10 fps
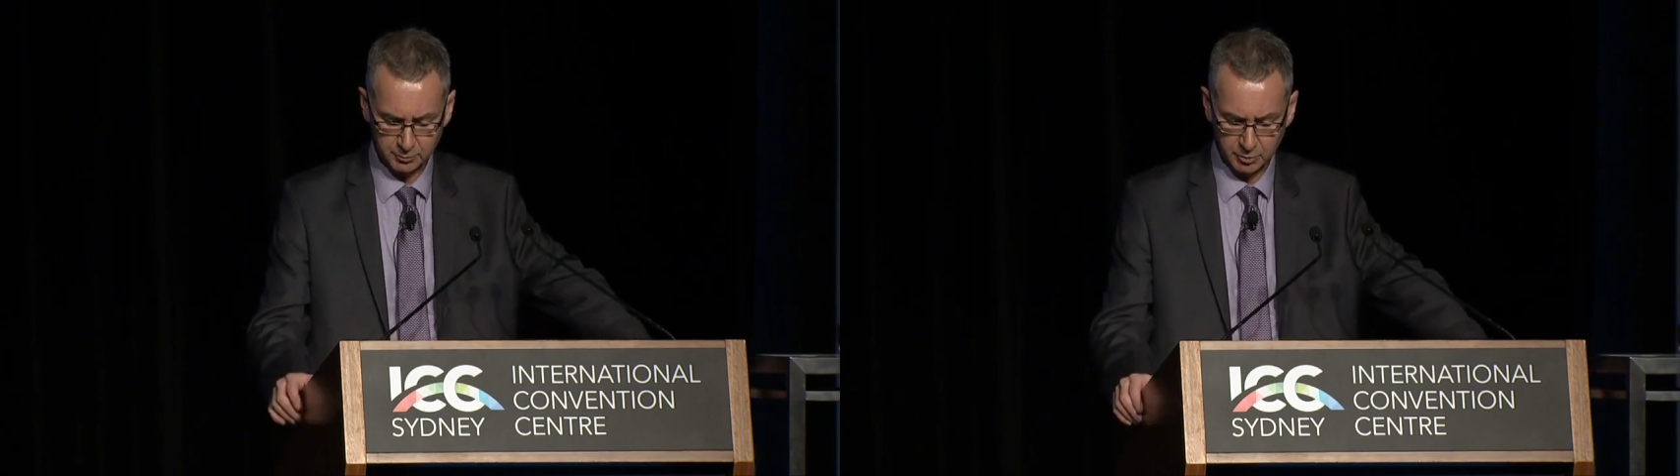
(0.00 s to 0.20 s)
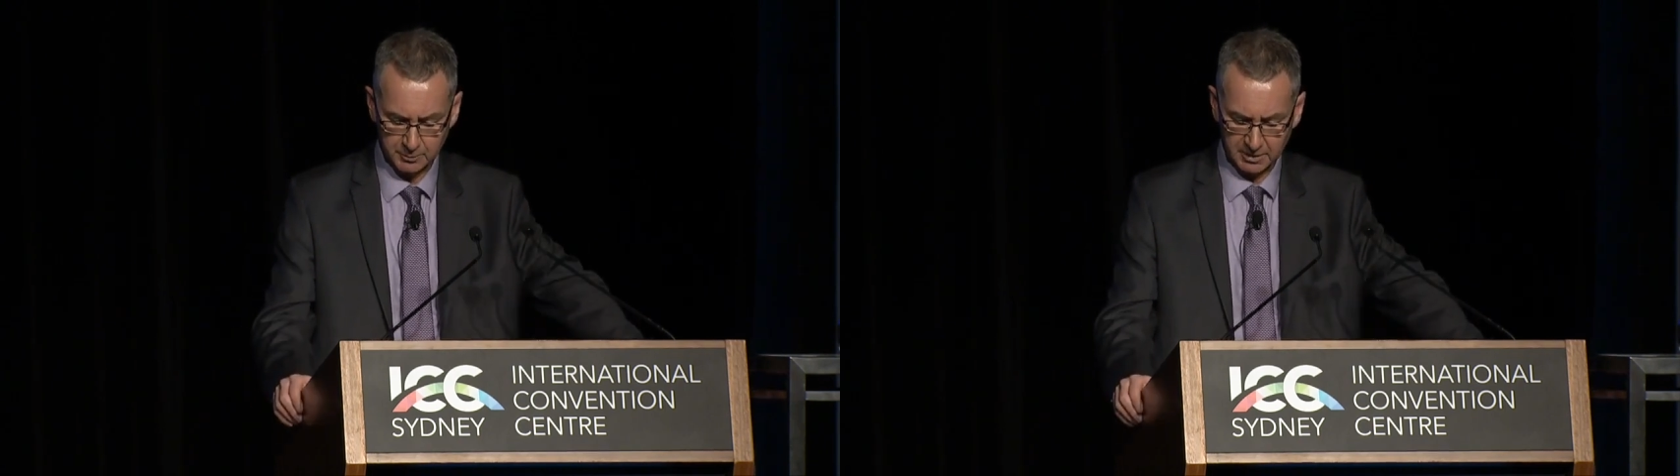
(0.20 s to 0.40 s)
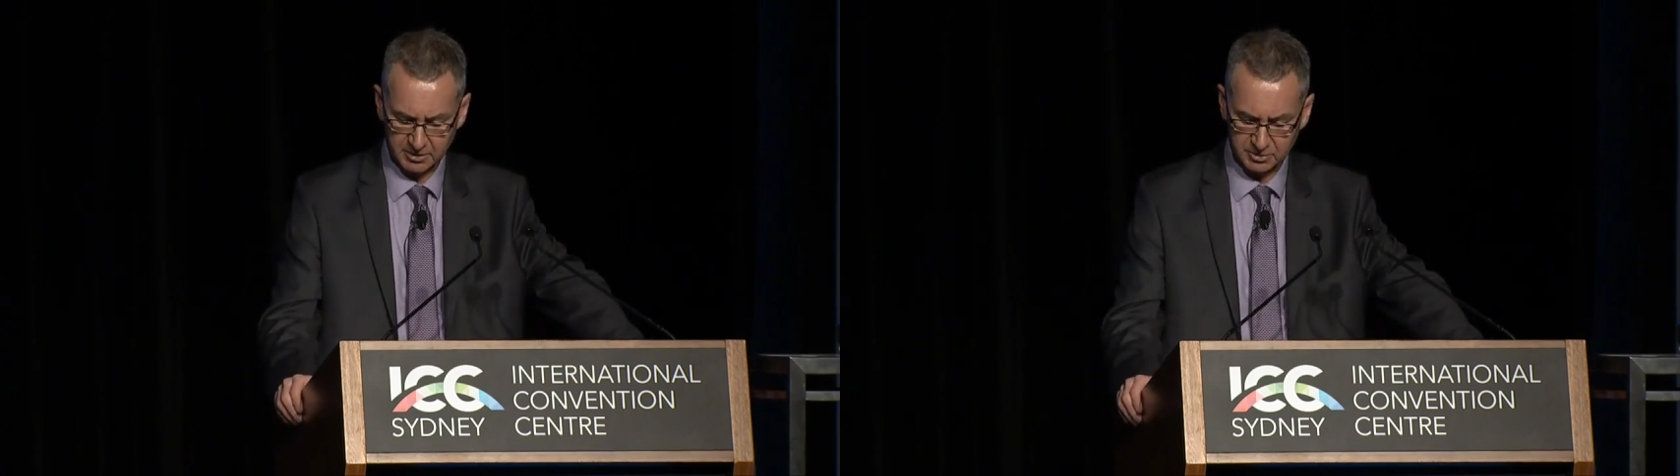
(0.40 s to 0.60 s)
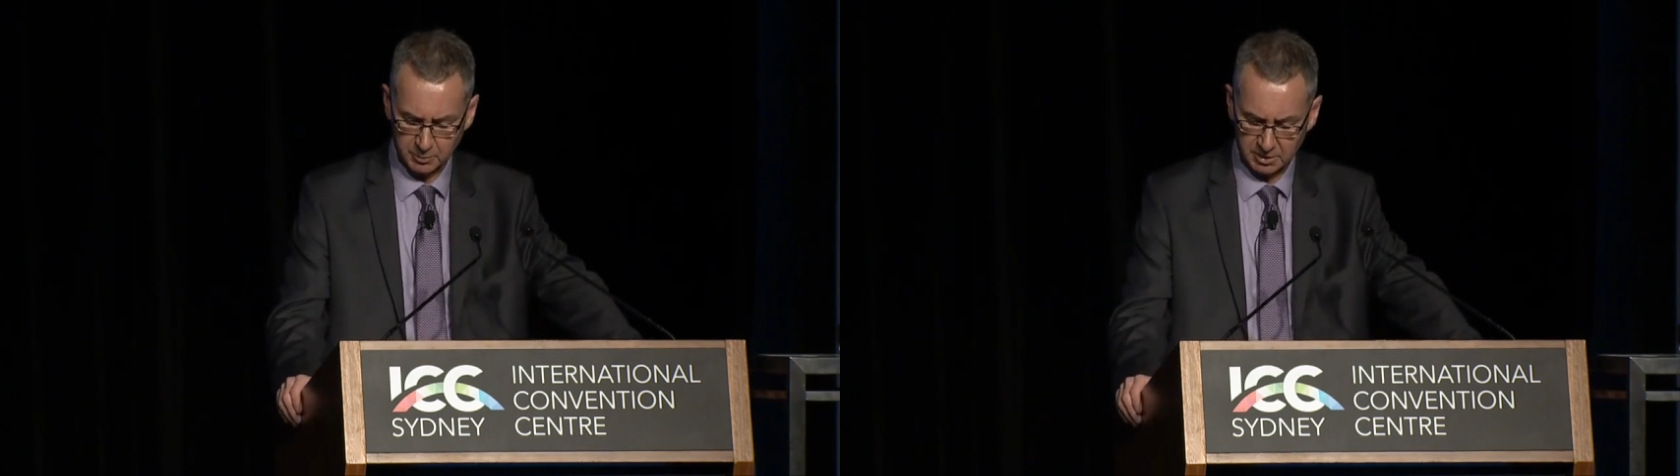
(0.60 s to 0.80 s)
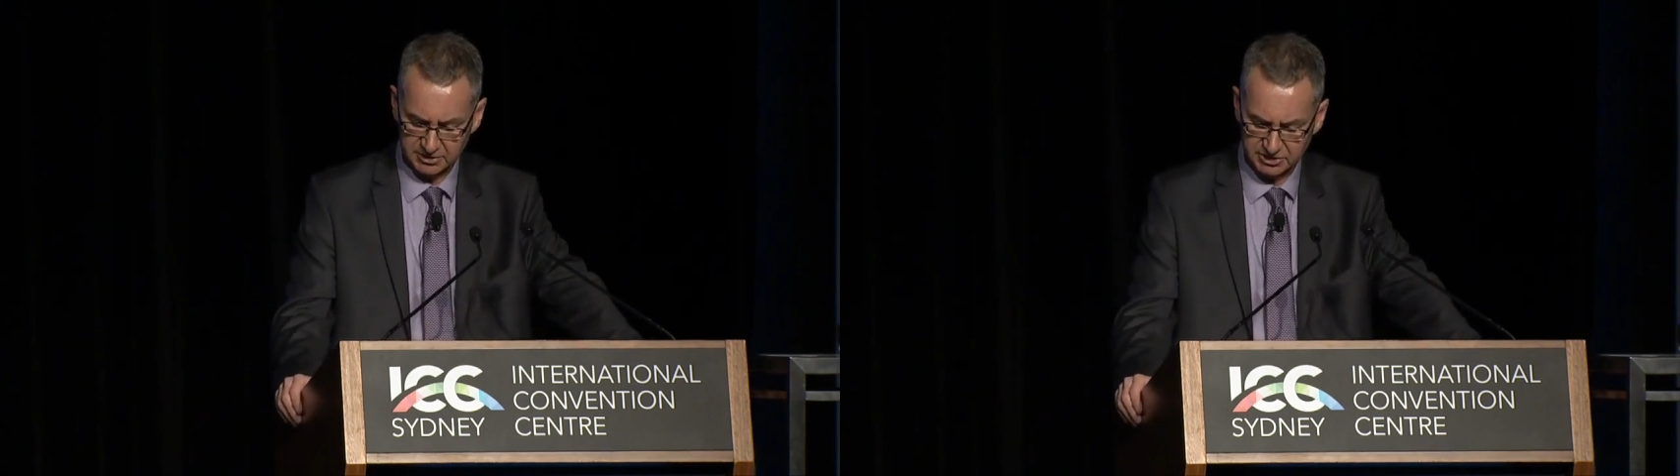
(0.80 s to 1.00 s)
proposed
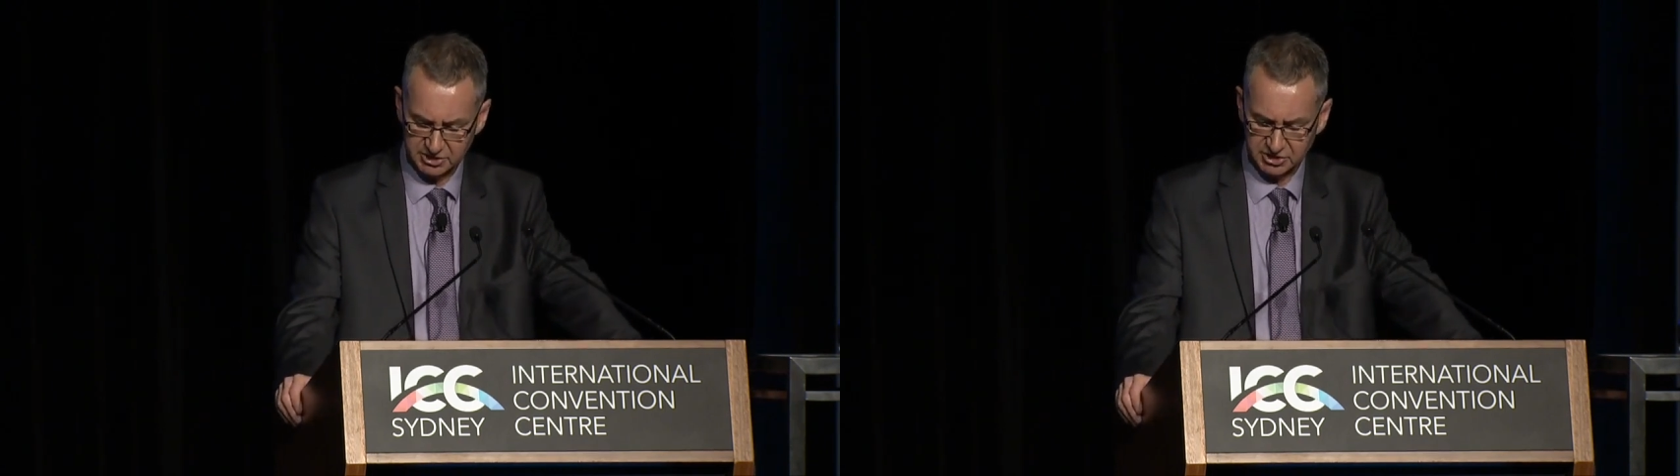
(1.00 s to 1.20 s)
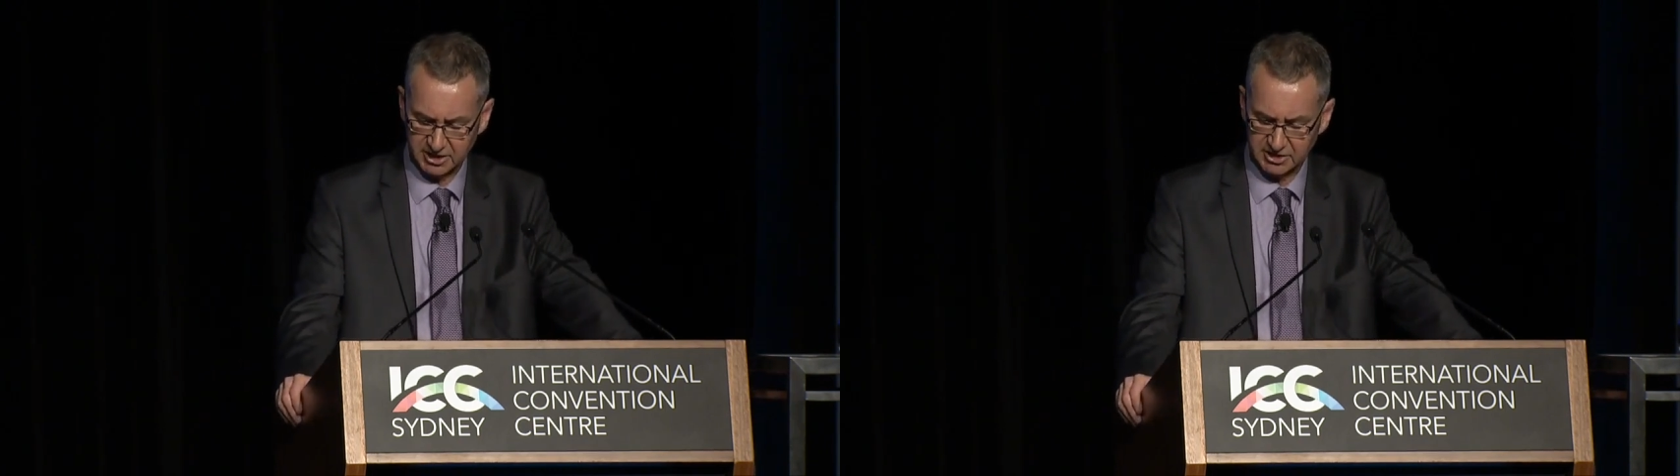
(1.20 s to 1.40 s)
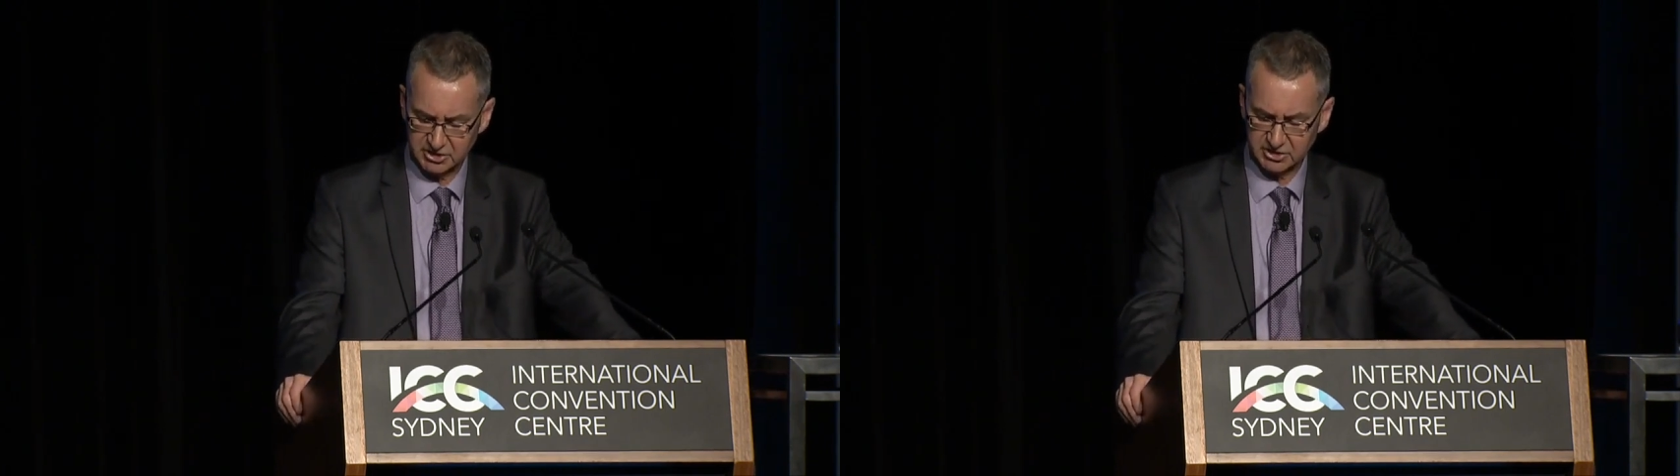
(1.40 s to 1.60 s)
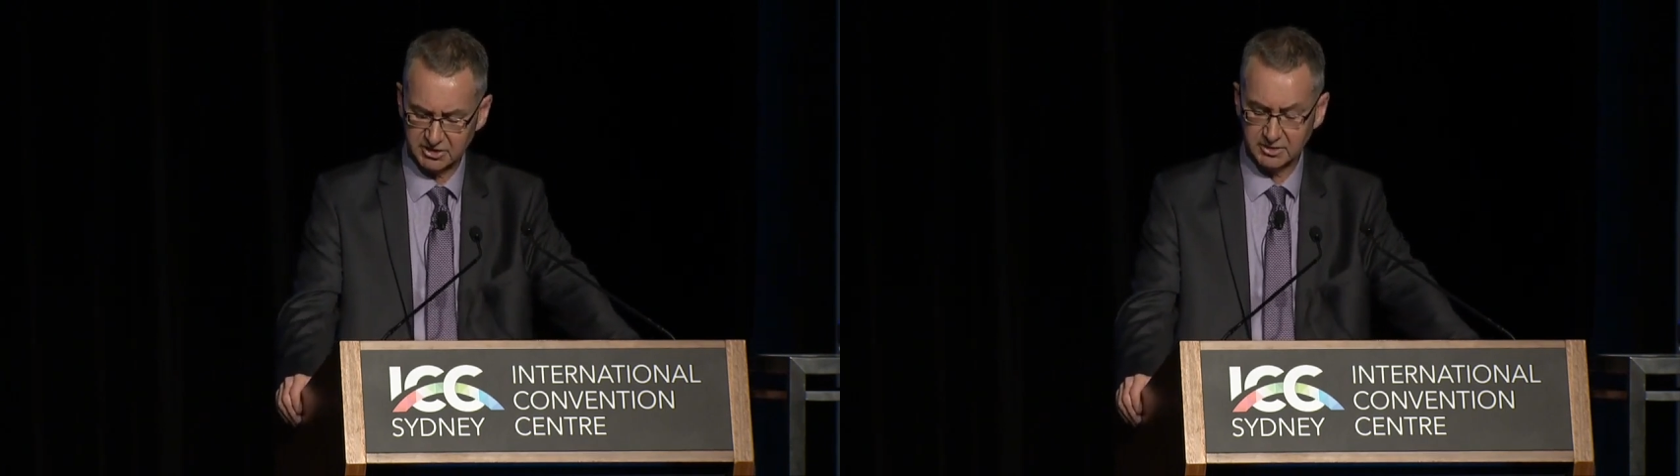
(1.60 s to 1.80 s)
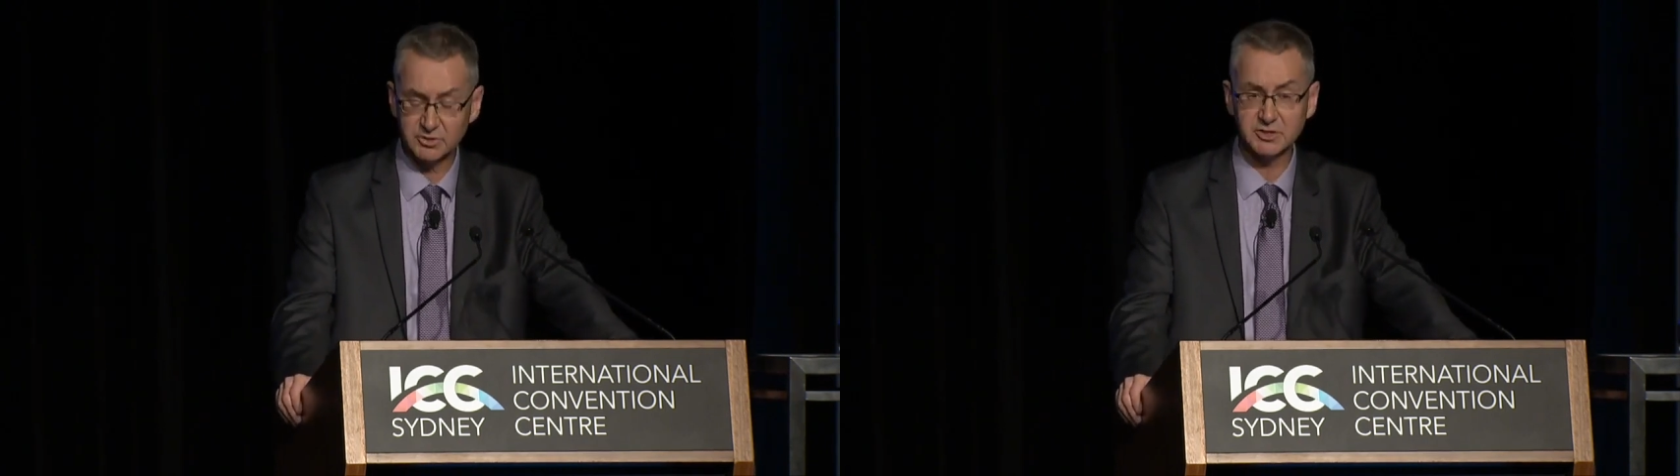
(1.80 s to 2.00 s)
policy changes
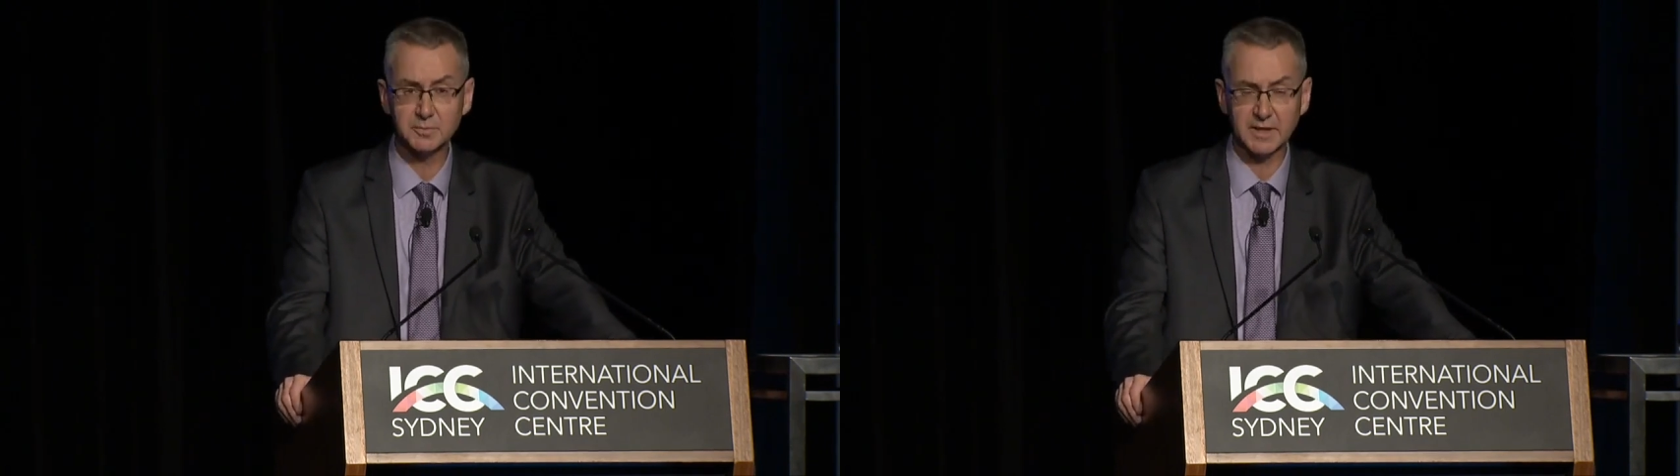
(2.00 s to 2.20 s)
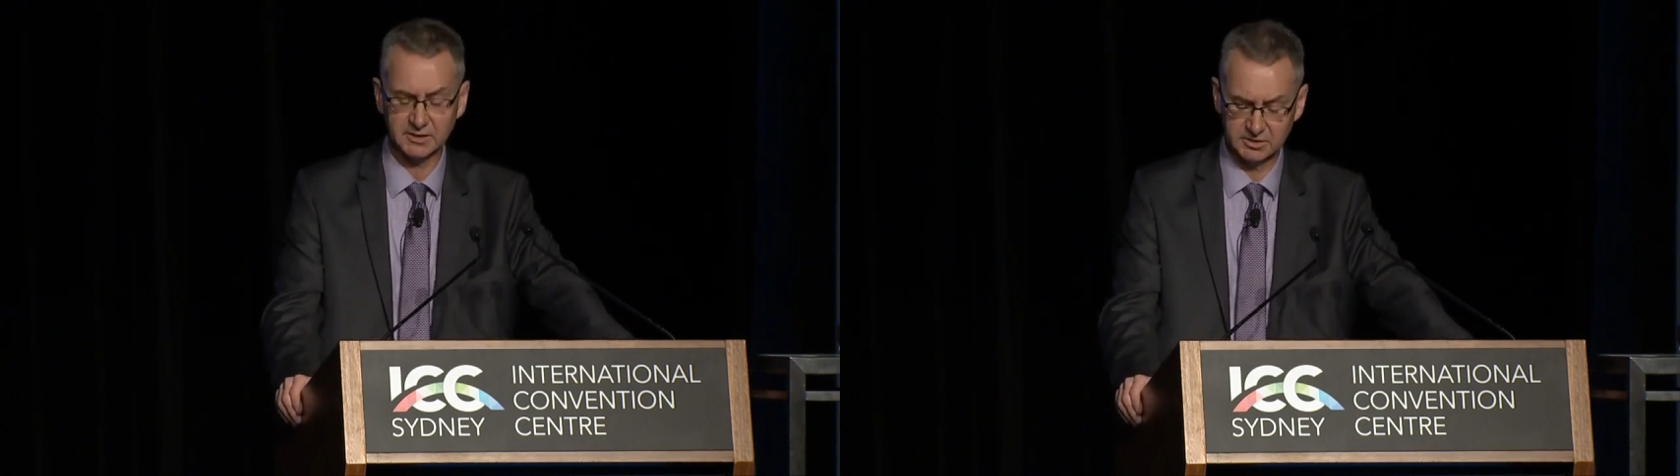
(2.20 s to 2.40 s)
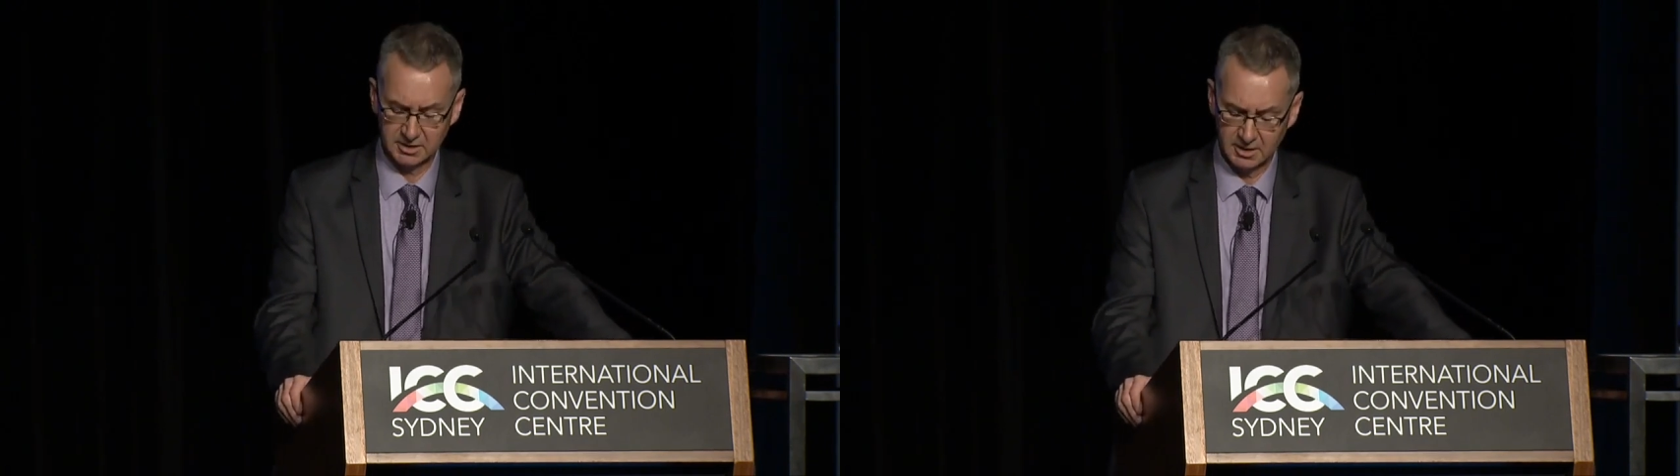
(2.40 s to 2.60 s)
in respect